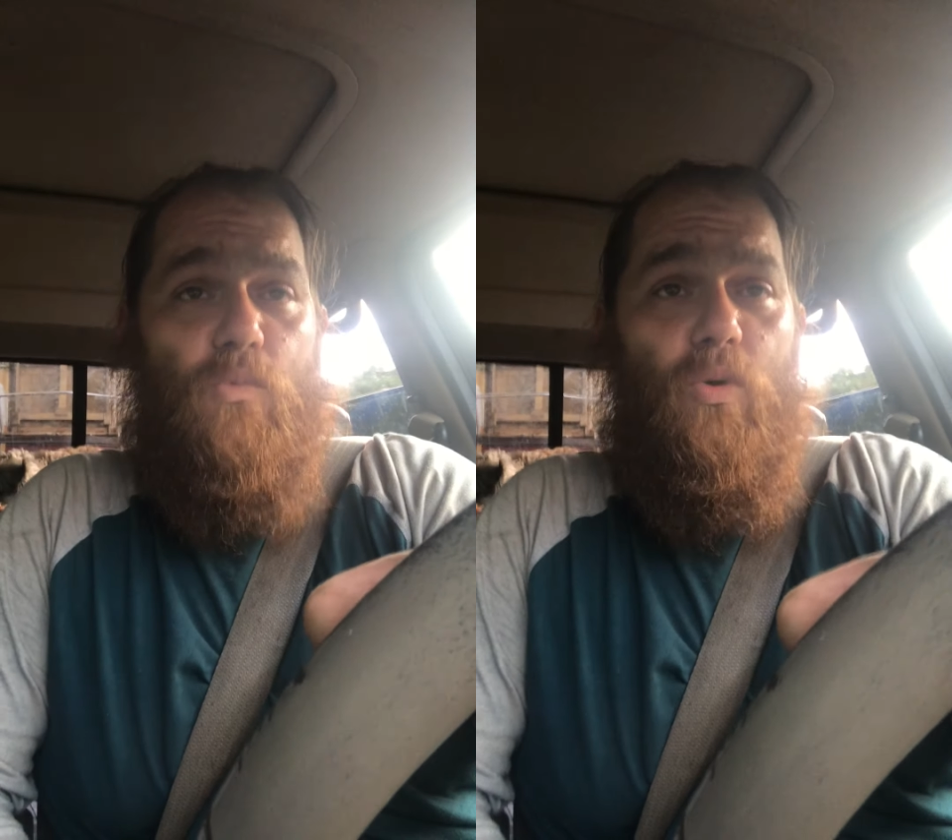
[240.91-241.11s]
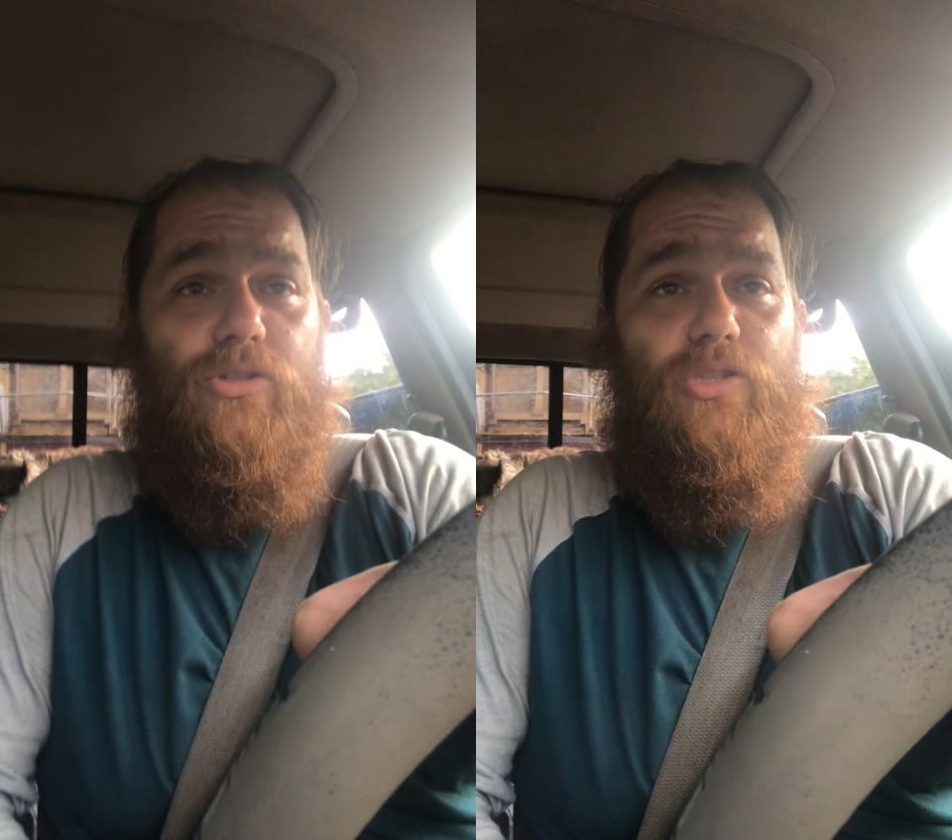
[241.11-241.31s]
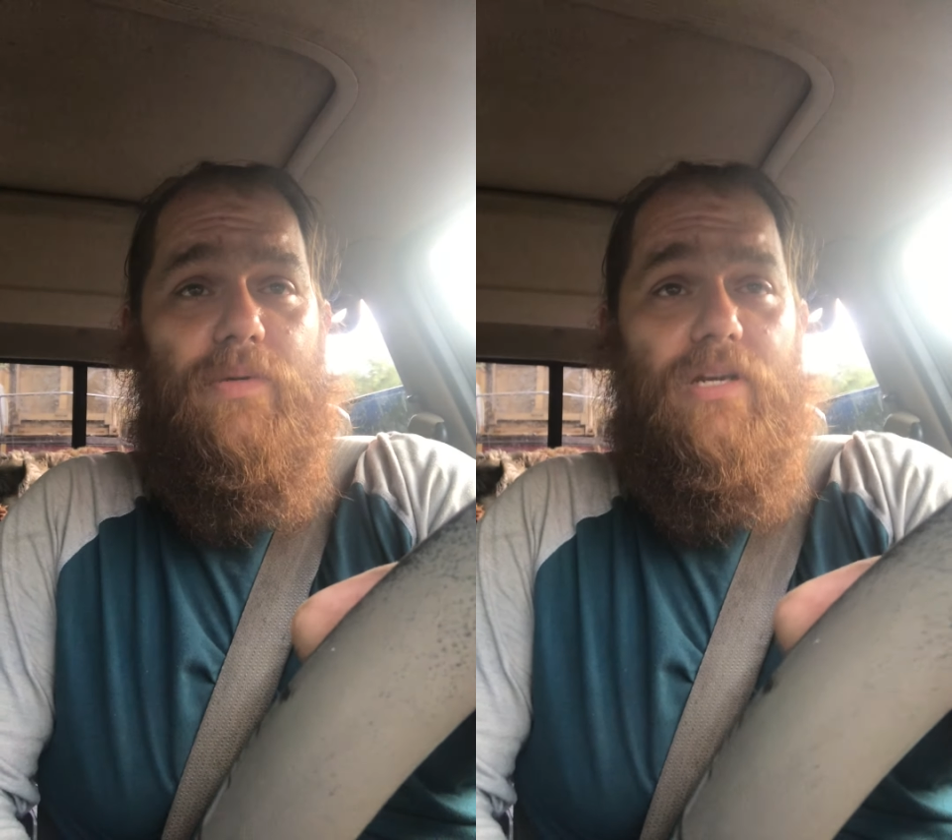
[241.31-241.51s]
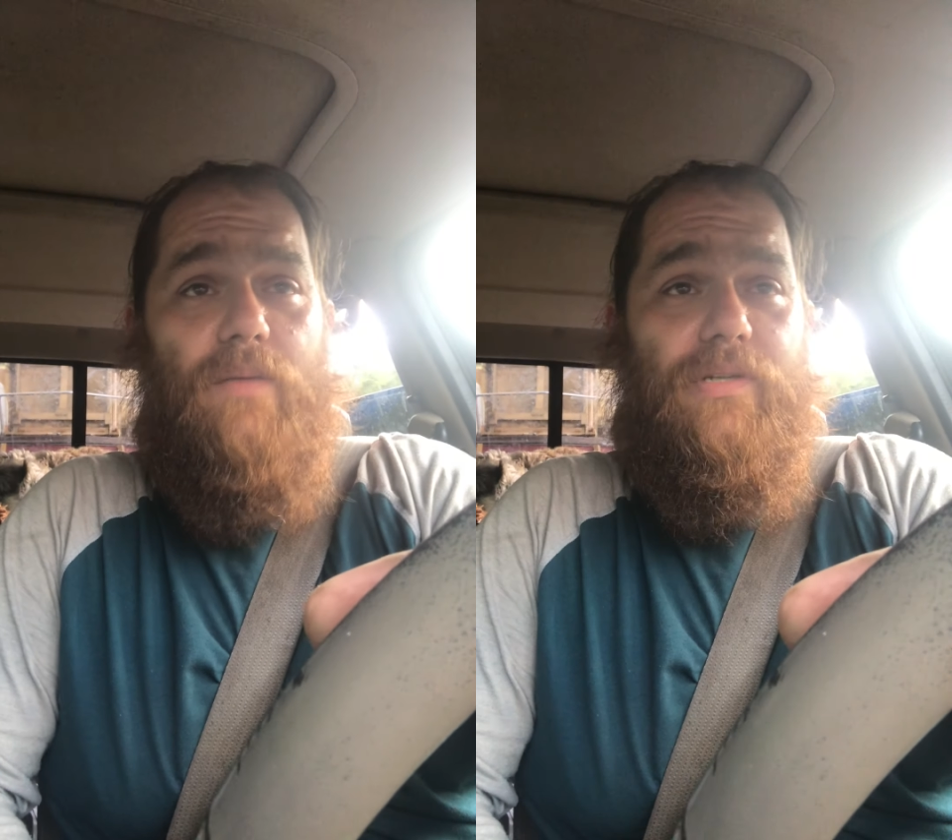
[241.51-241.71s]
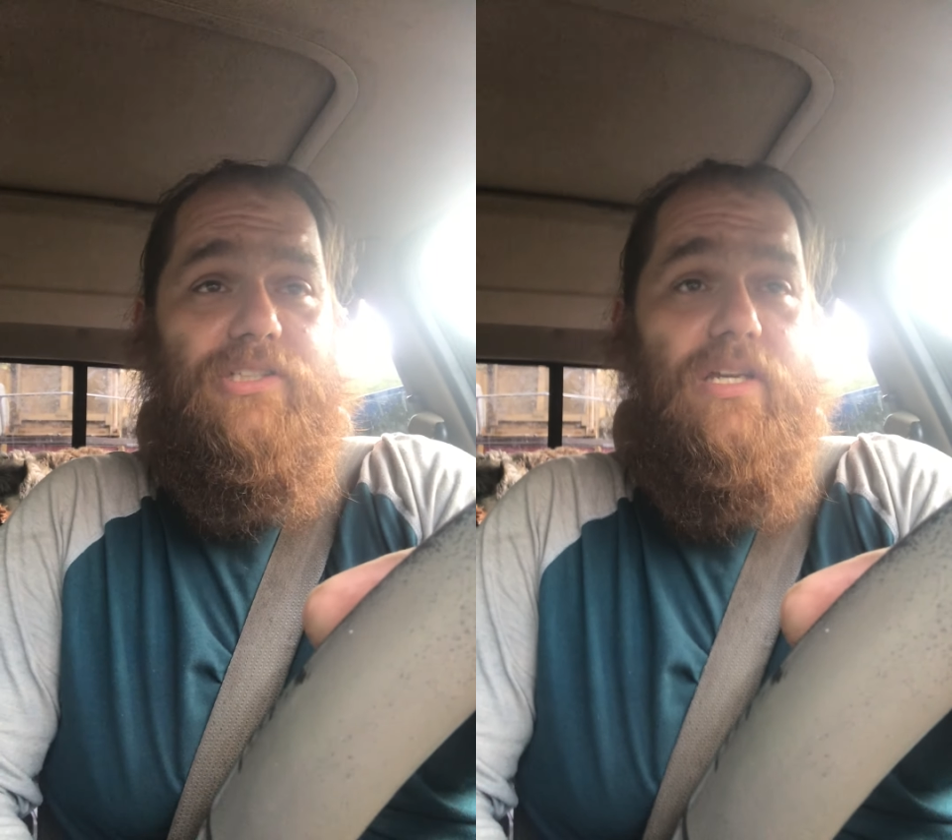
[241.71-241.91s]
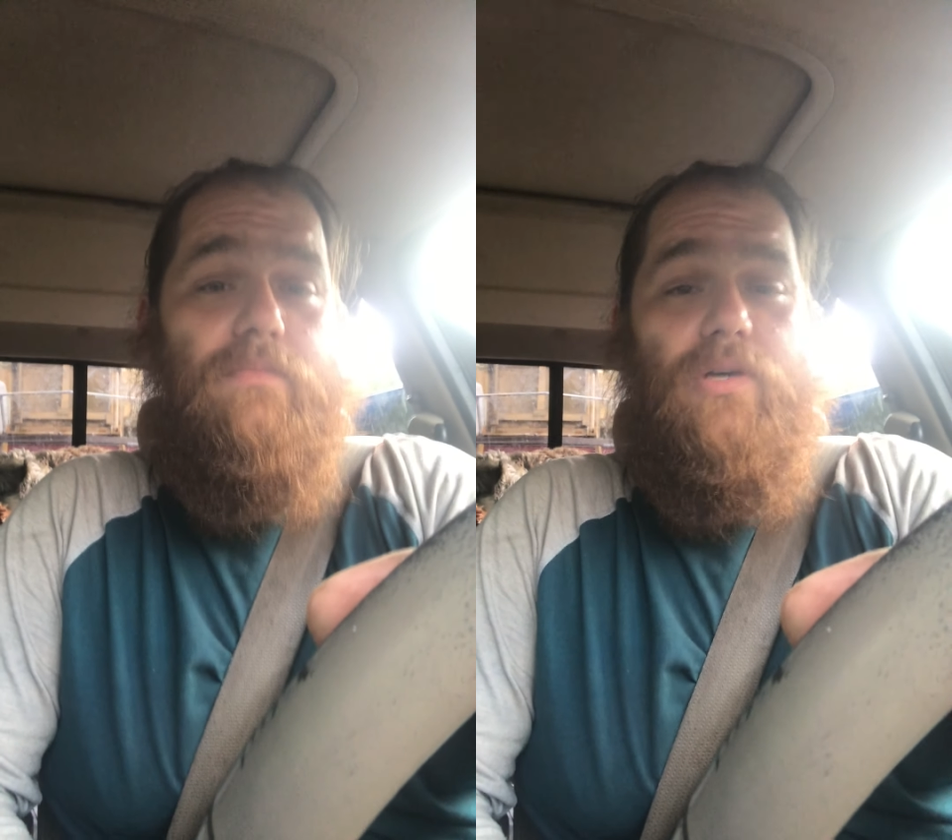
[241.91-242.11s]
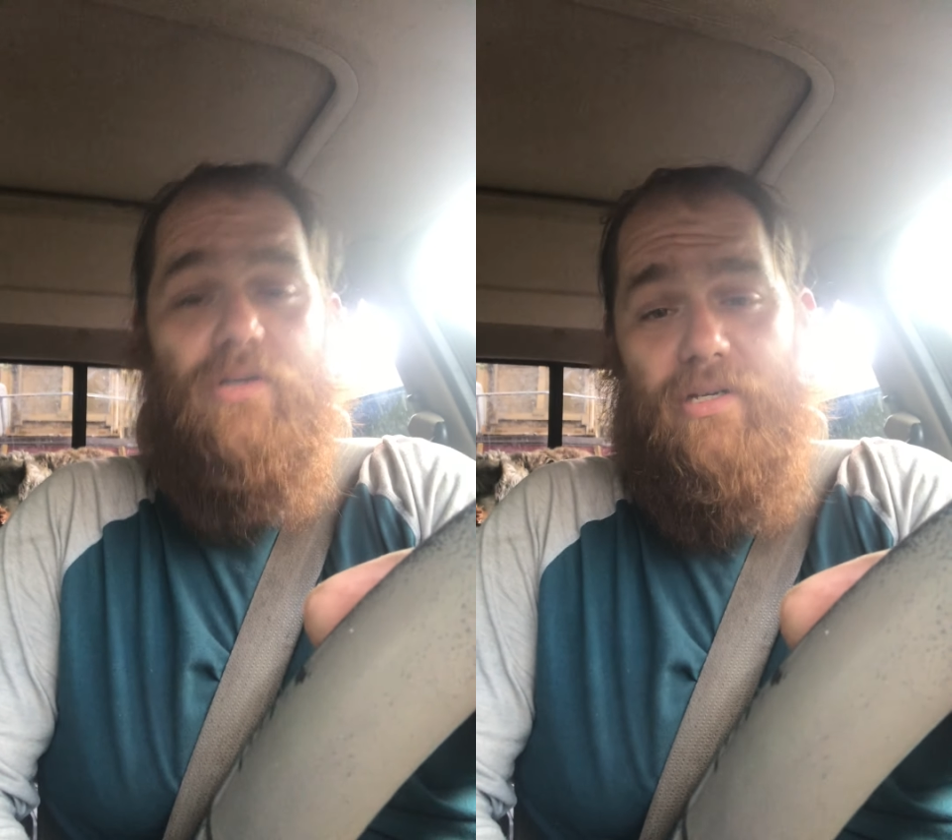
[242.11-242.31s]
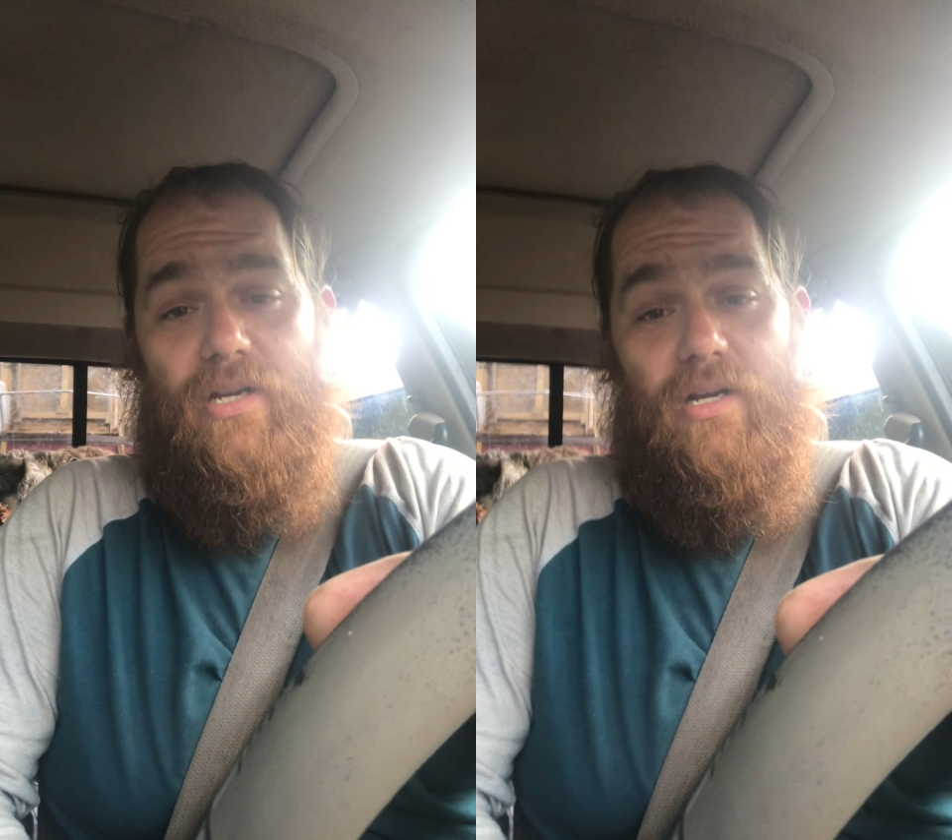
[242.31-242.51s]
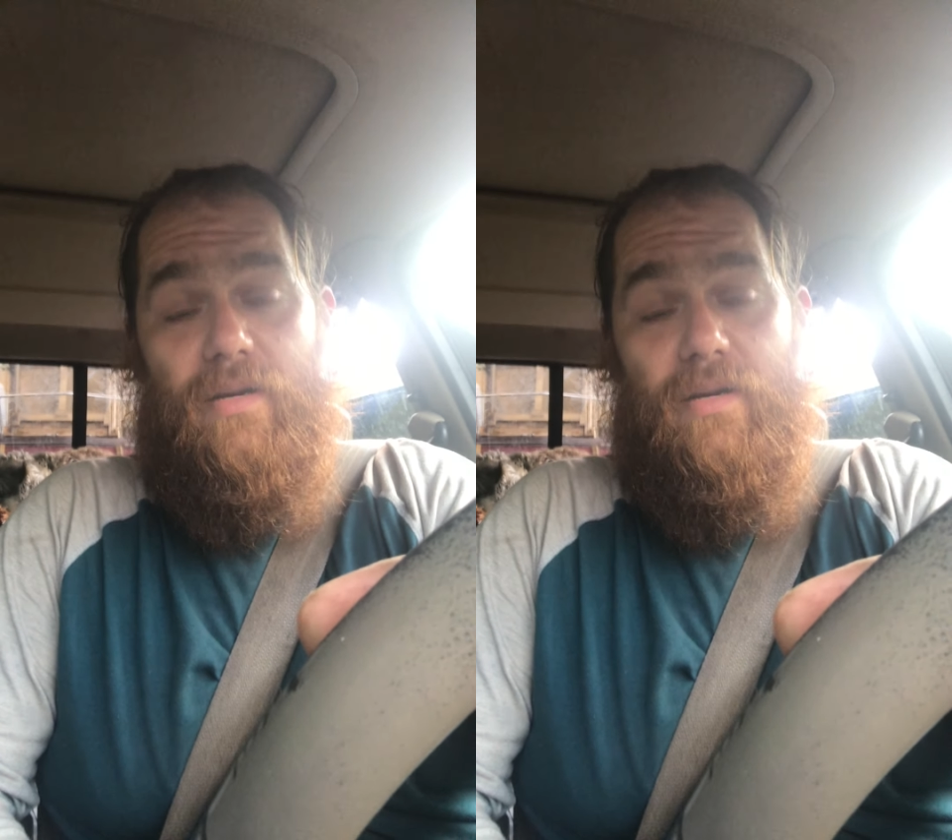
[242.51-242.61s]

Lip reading: once you become a 10 millionaire,